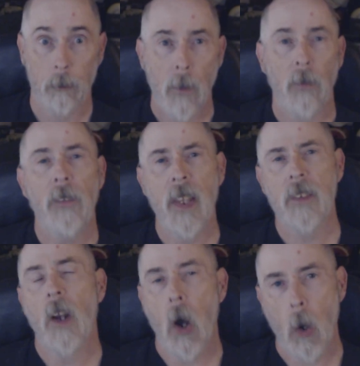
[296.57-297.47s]
But the
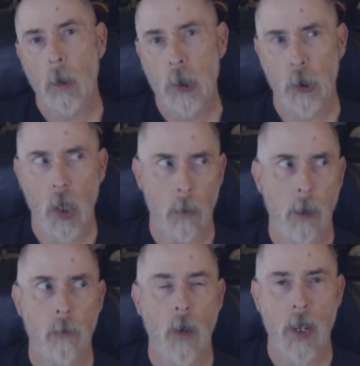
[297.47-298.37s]
thing that always struck
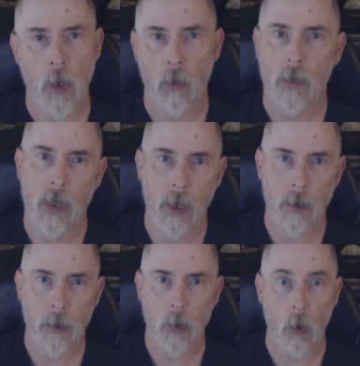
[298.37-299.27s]
me funny over the
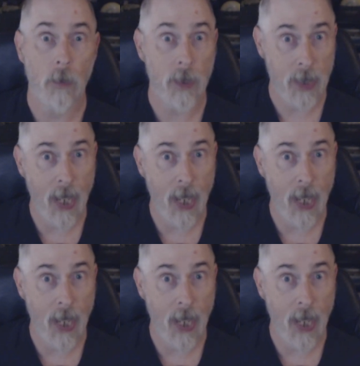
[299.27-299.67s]
years, over the